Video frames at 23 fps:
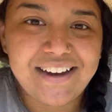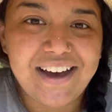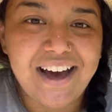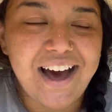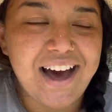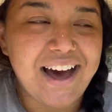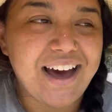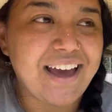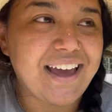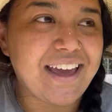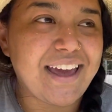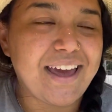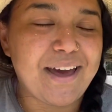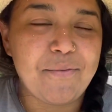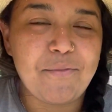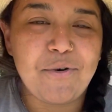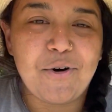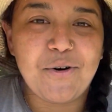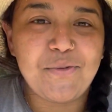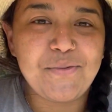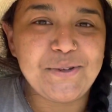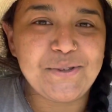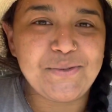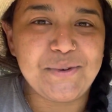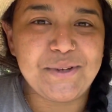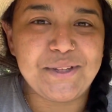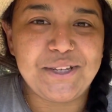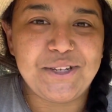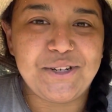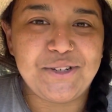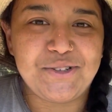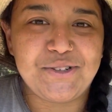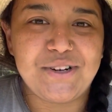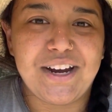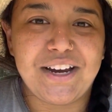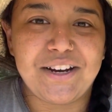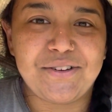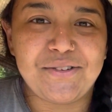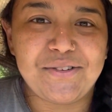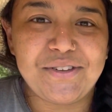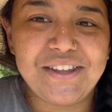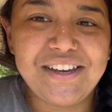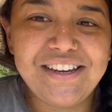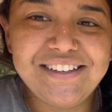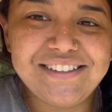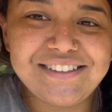I am always willing to try new
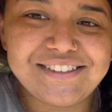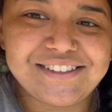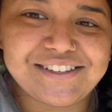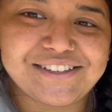things.